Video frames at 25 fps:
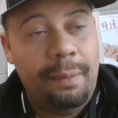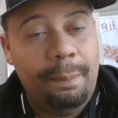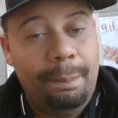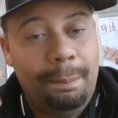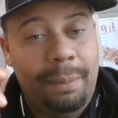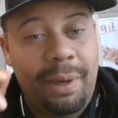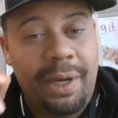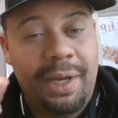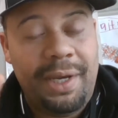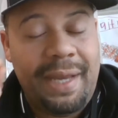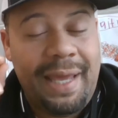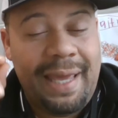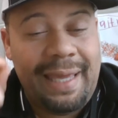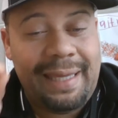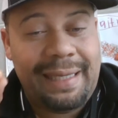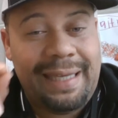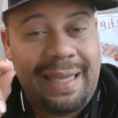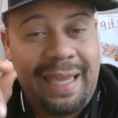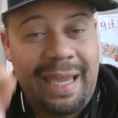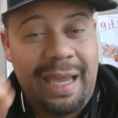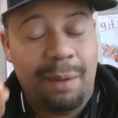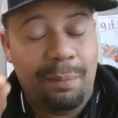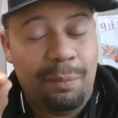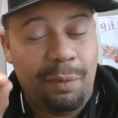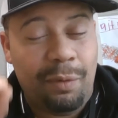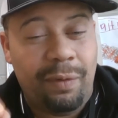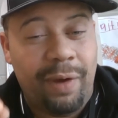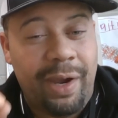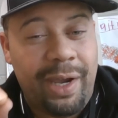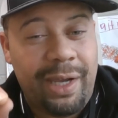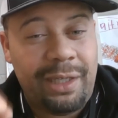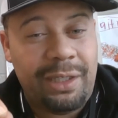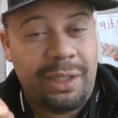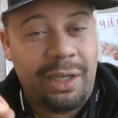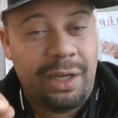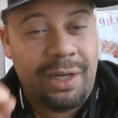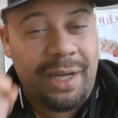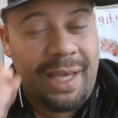But that camera
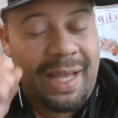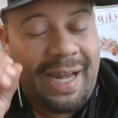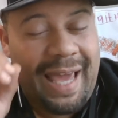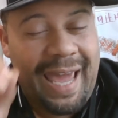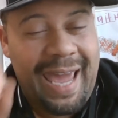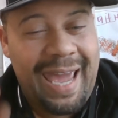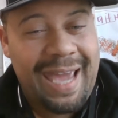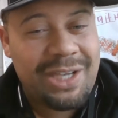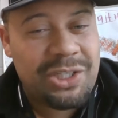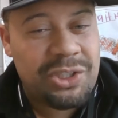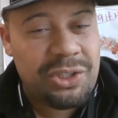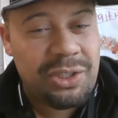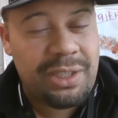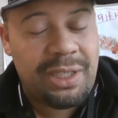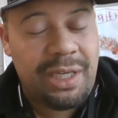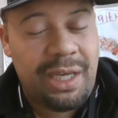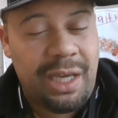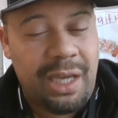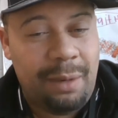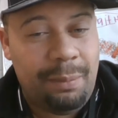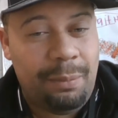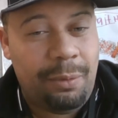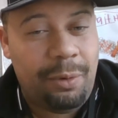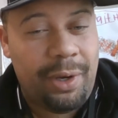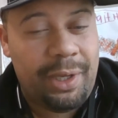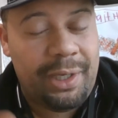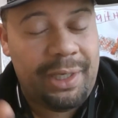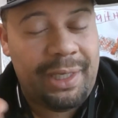right there, that action camera,